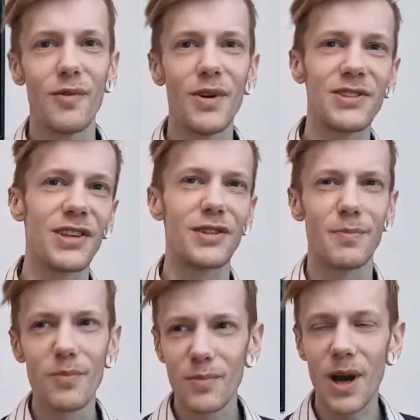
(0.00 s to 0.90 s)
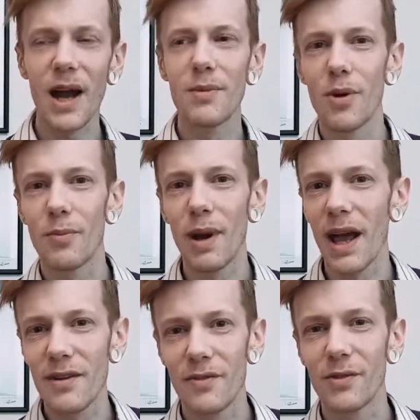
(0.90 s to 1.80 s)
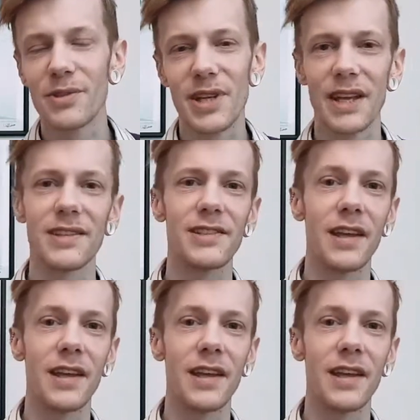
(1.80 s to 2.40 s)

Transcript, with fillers: it's, it's a kind of more playful sense.